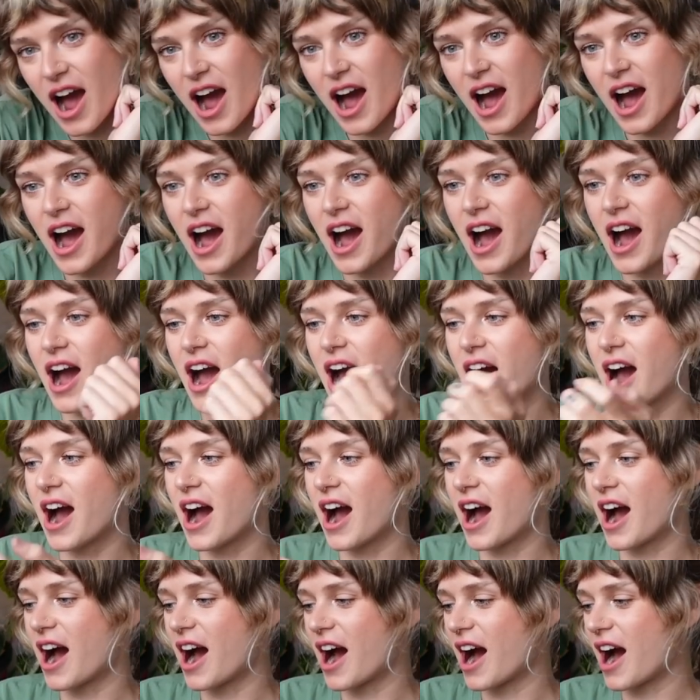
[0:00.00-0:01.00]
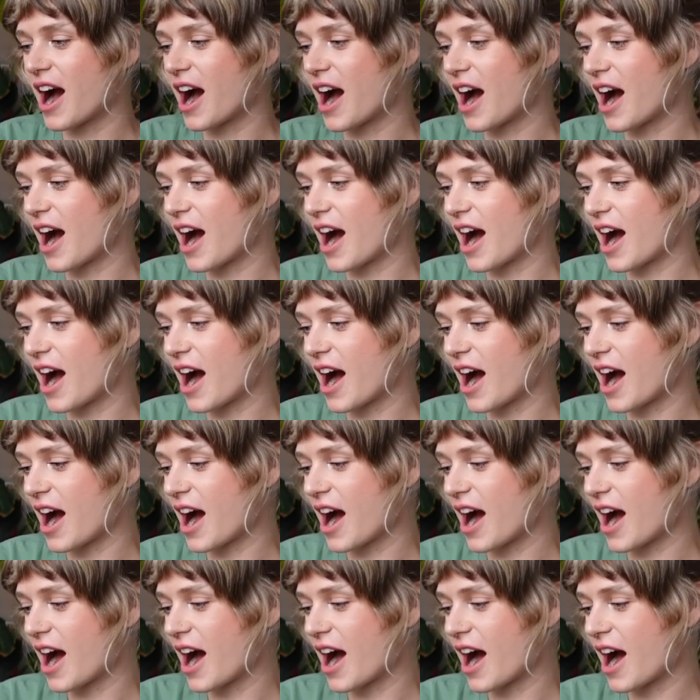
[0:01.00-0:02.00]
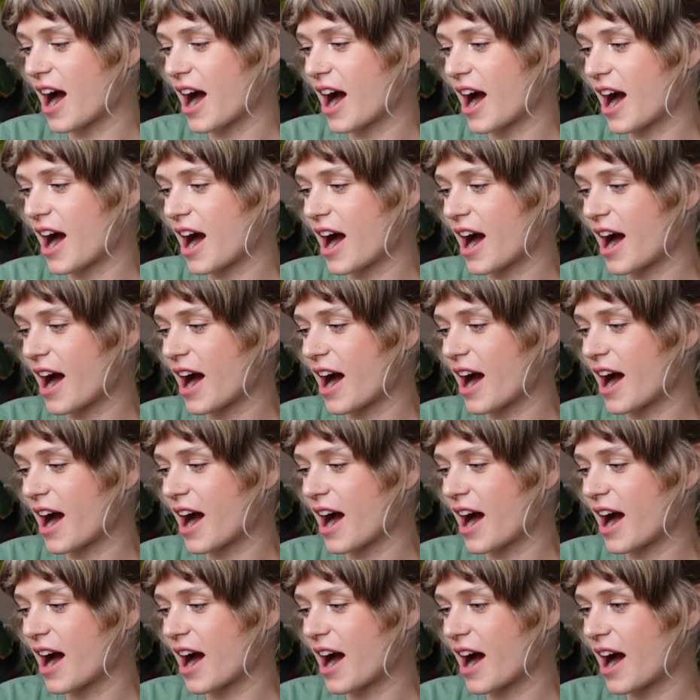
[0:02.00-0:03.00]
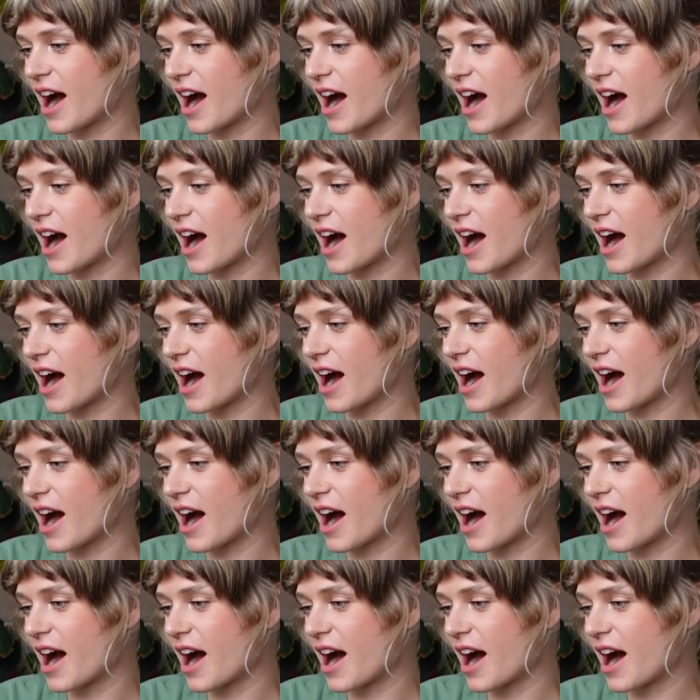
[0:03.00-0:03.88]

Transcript: [no speech]